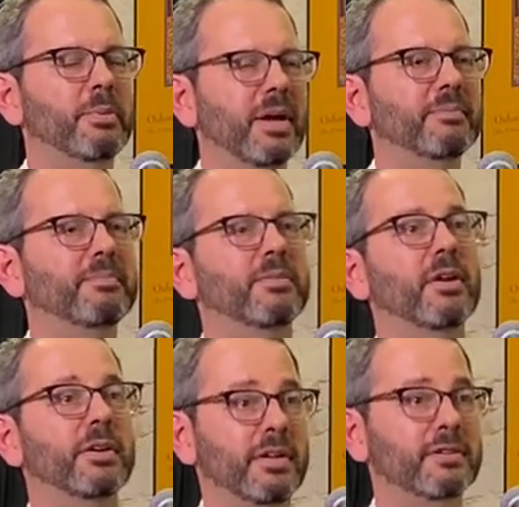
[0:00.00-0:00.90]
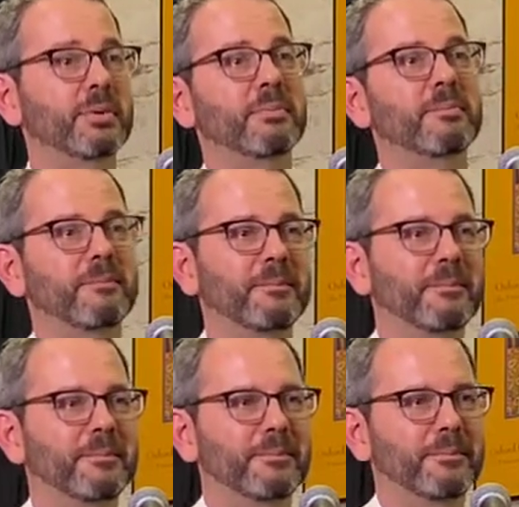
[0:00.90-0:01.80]
you. You bet. Yes, ma'am.
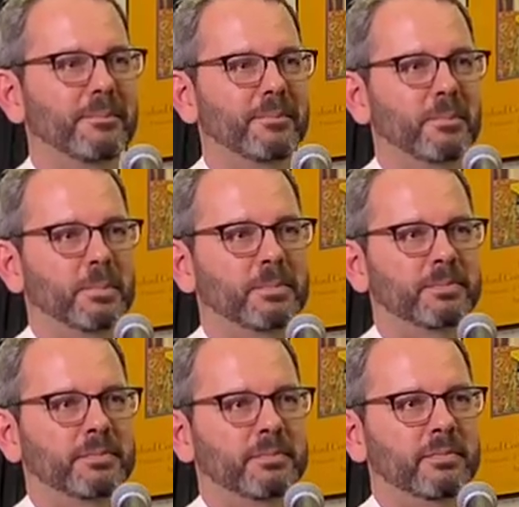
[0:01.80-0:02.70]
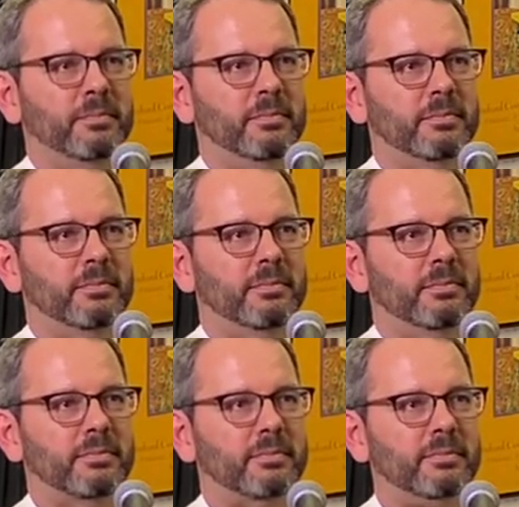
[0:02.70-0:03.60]
So, like most doctors,
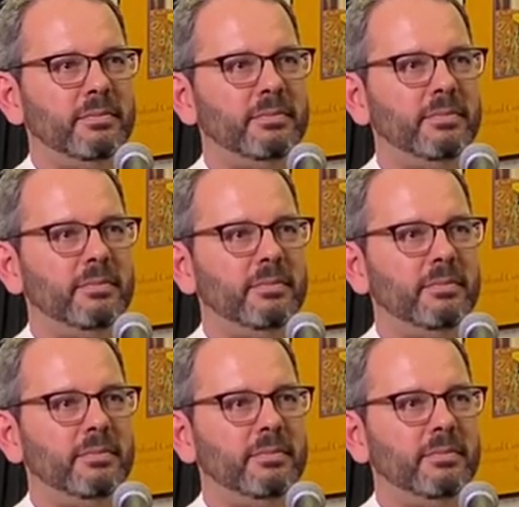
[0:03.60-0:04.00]
you're too